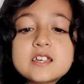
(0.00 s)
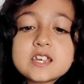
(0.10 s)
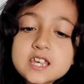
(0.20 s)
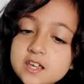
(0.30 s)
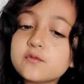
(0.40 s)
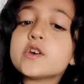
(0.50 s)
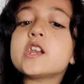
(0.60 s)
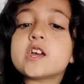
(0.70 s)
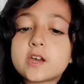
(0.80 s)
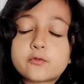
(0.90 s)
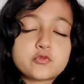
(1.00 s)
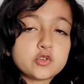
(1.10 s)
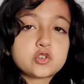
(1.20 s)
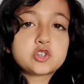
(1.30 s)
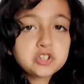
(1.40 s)
Even if you
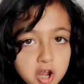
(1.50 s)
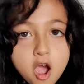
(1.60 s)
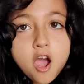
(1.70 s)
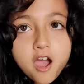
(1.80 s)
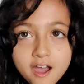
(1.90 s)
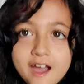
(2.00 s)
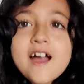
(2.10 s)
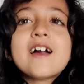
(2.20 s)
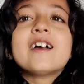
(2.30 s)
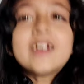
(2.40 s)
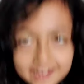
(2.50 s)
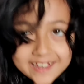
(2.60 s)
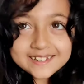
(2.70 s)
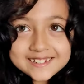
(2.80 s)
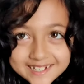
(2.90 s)
stir
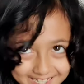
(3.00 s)
it